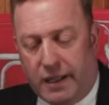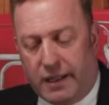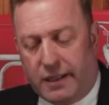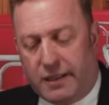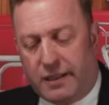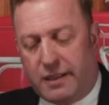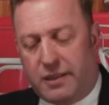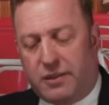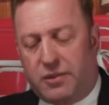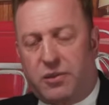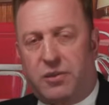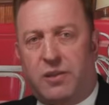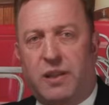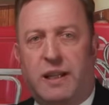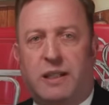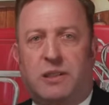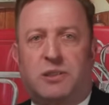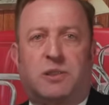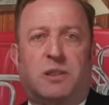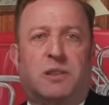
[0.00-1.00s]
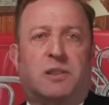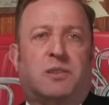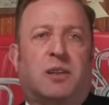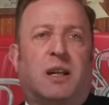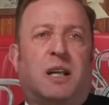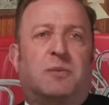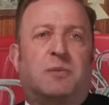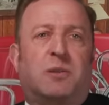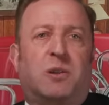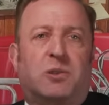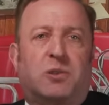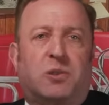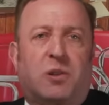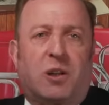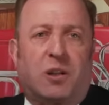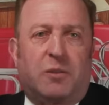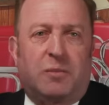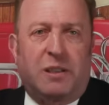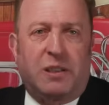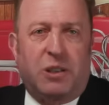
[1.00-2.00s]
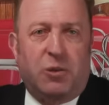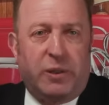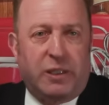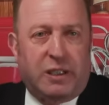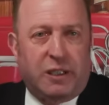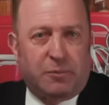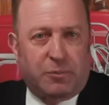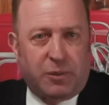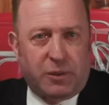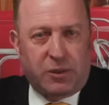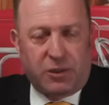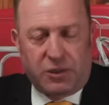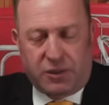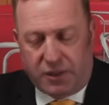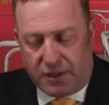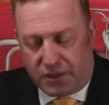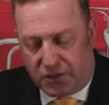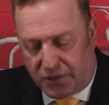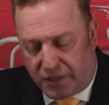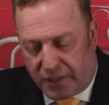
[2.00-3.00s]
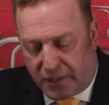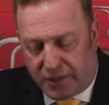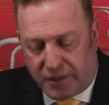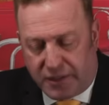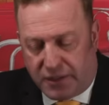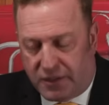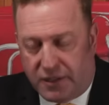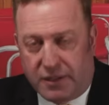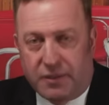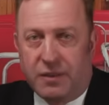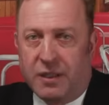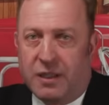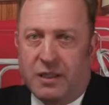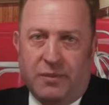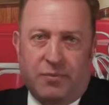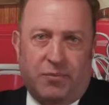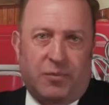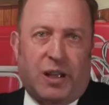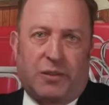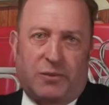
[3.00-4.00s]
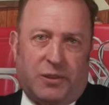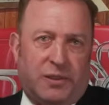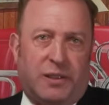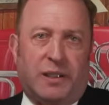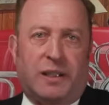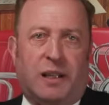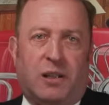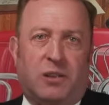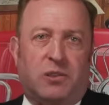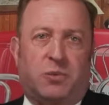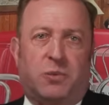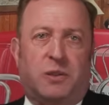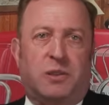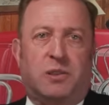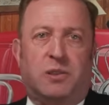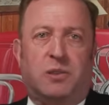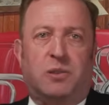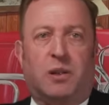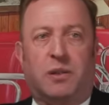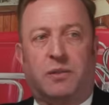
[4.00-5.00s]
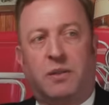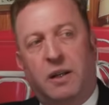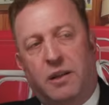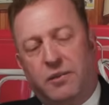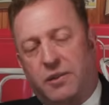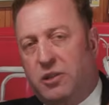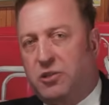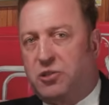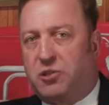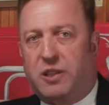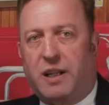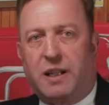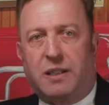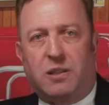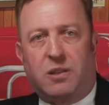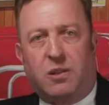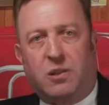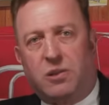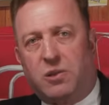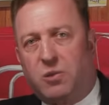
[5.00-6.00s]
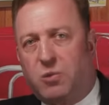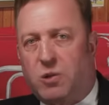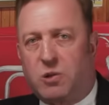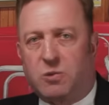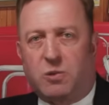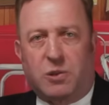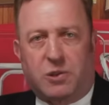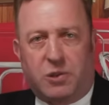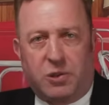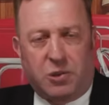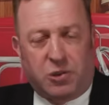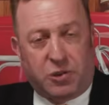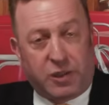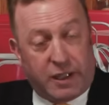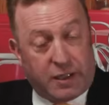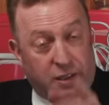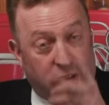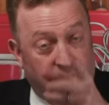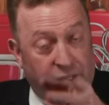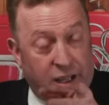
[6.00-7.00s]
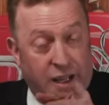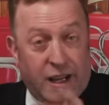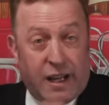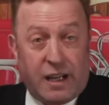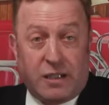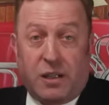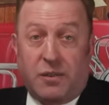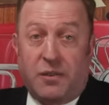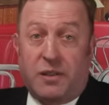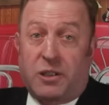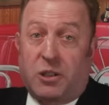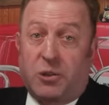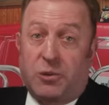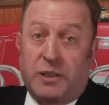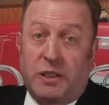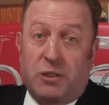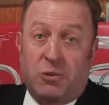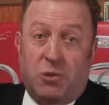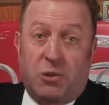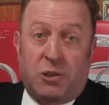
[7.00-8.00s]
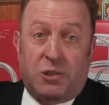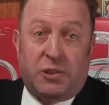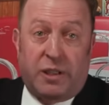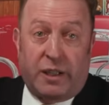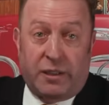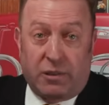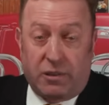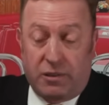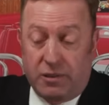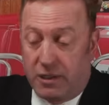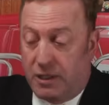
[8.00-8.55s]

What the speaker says: It is thanks to the TimeGhost Army that we can produce this series and everything else we do on this channel, the World War II channel, and on the Korean War channel.